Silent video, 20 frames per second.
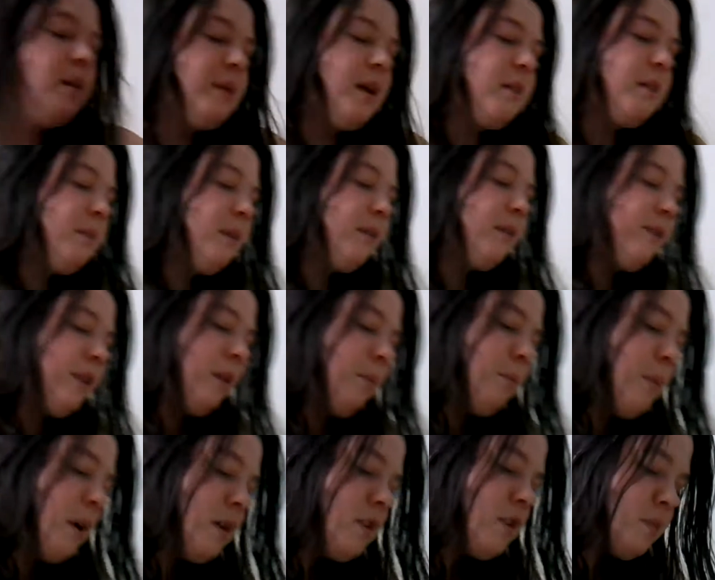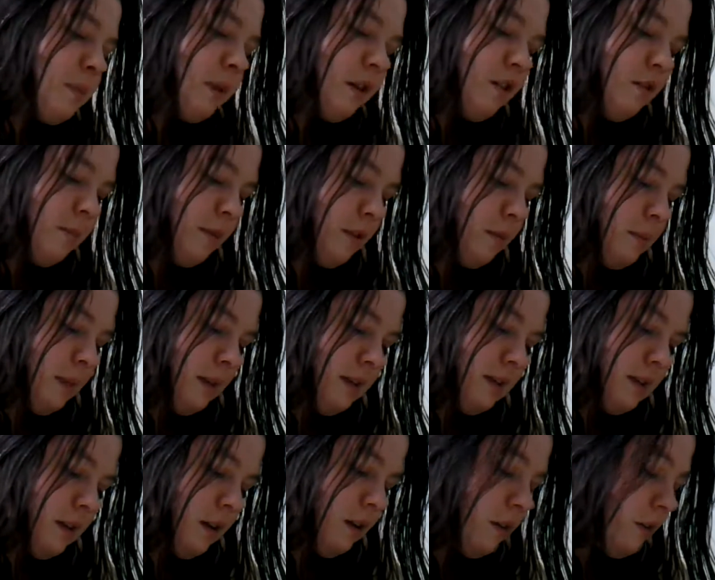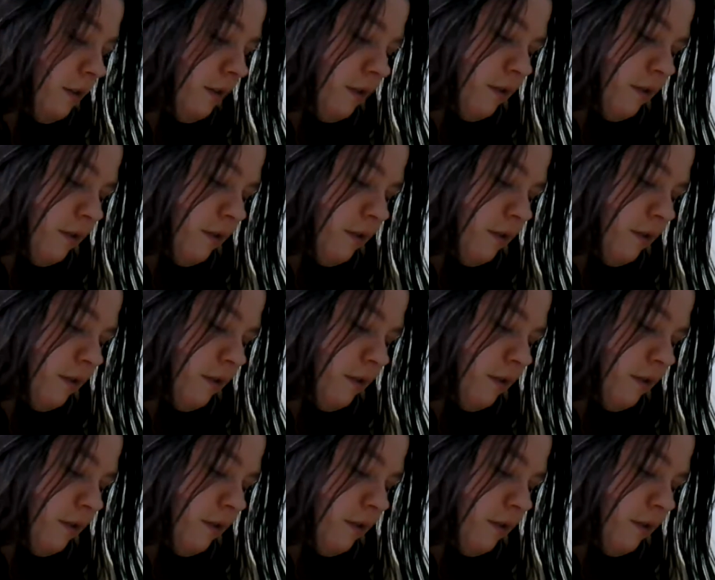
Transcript: made me feel much better about myself